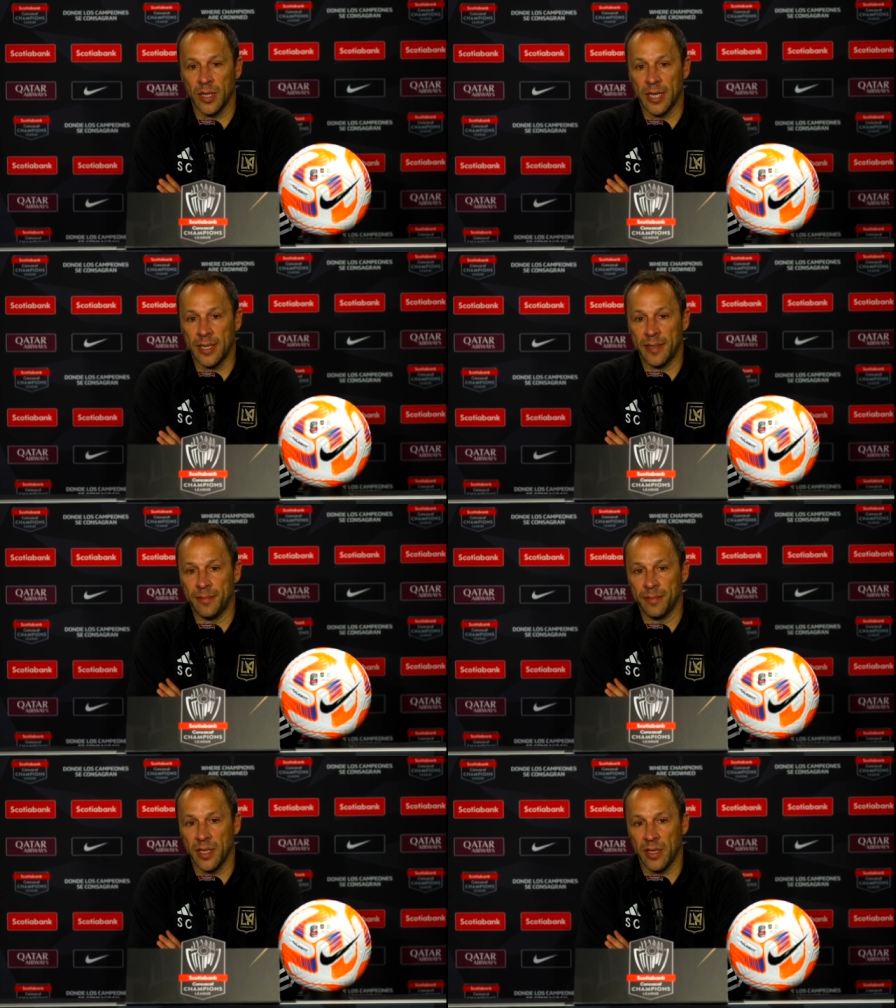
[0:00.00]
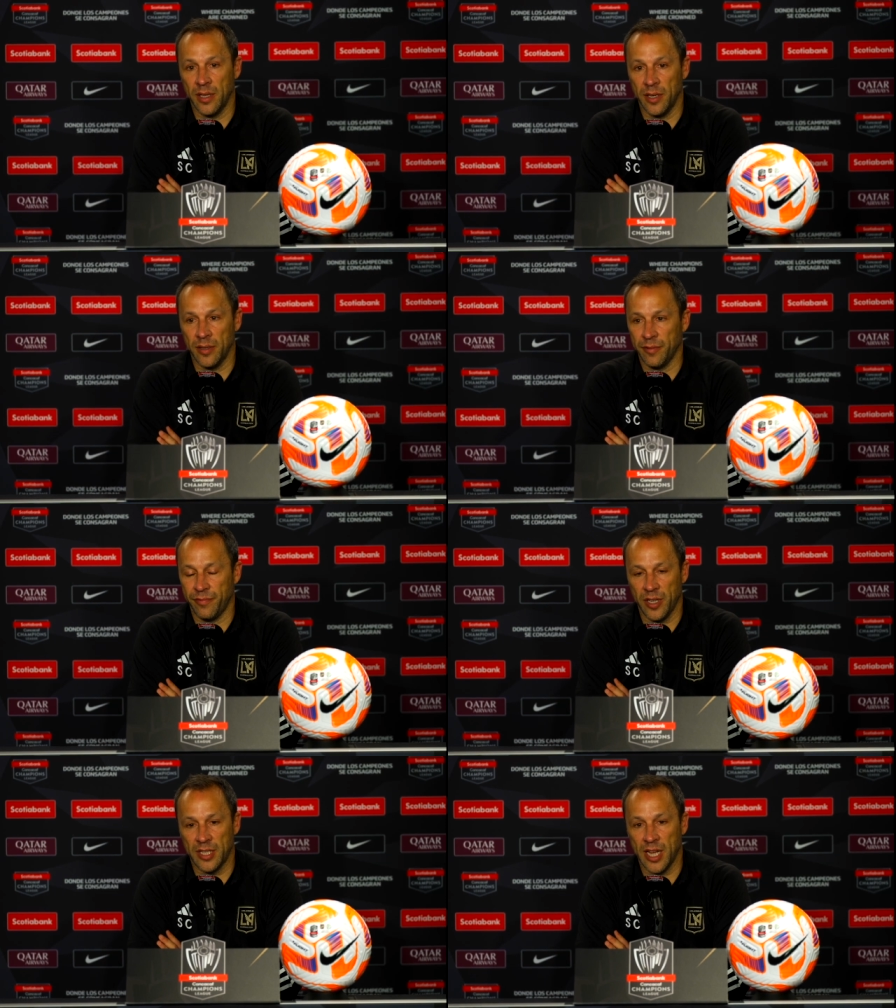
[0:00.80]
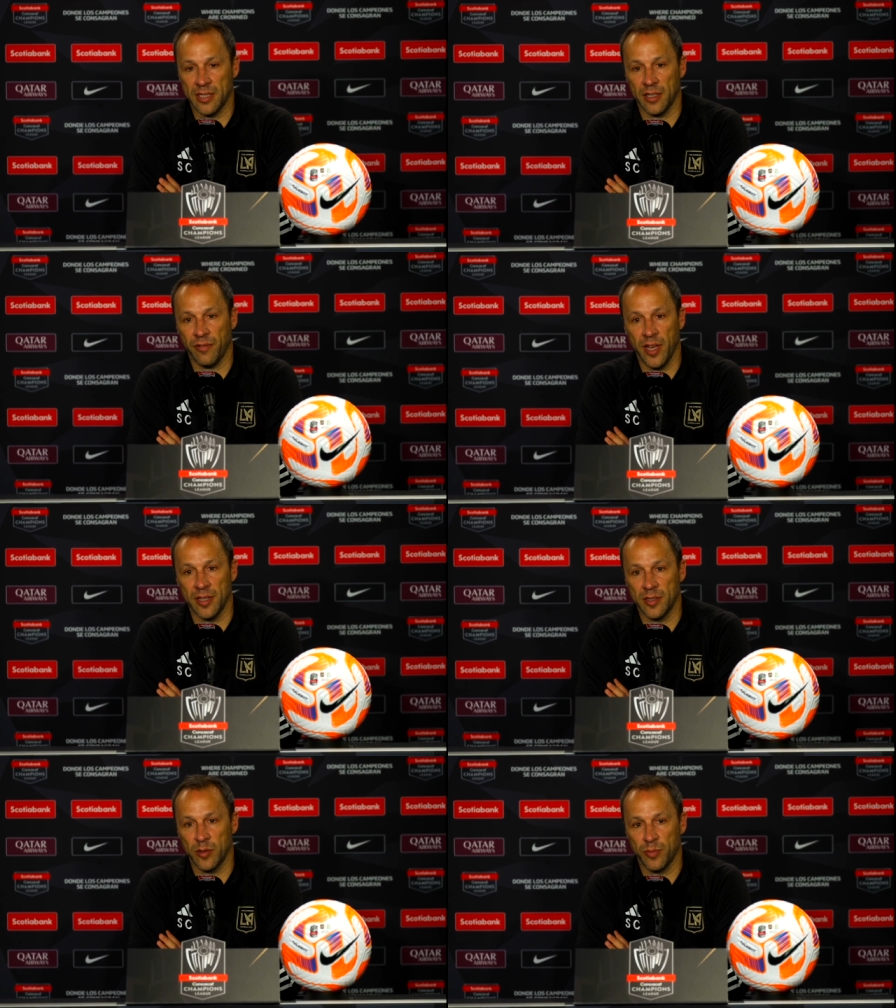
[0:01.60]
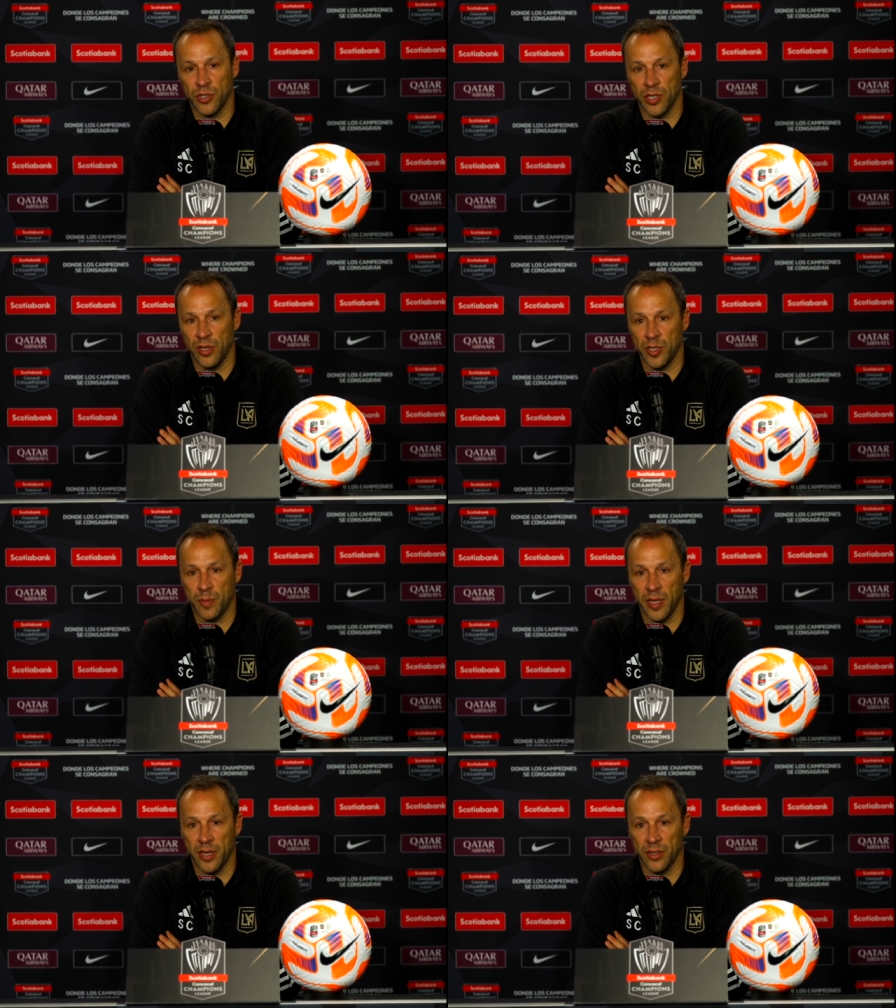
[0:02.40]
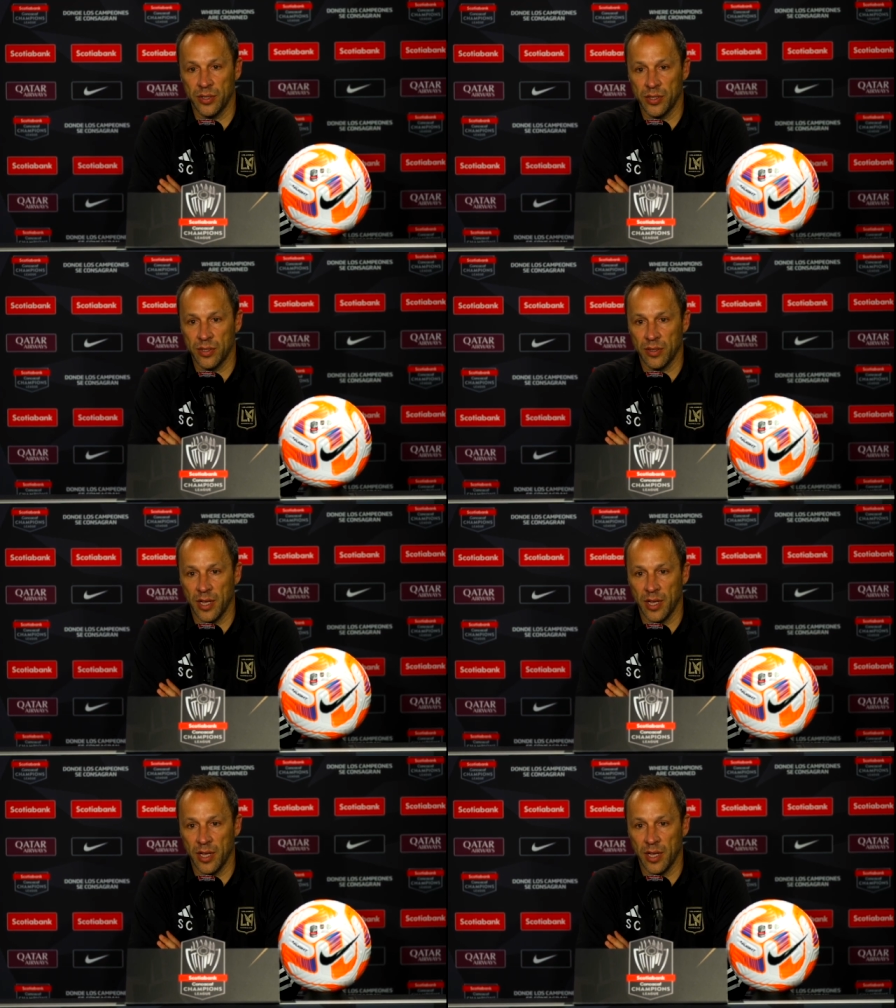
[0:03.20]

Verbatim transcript: and then fantastic fans pushing these players